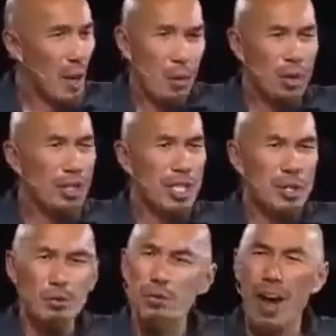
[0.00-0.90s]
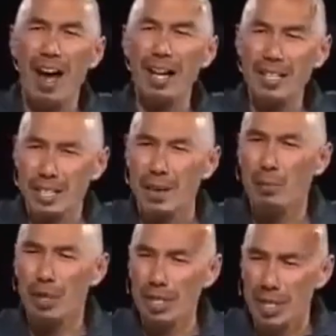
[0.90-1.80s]
We'll just find
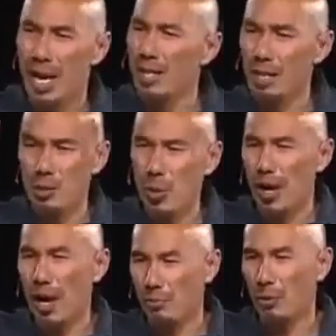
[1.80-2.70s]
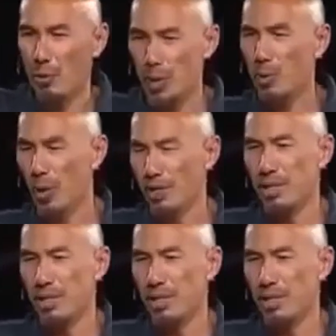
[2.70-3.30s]
someone to tell us whatever we want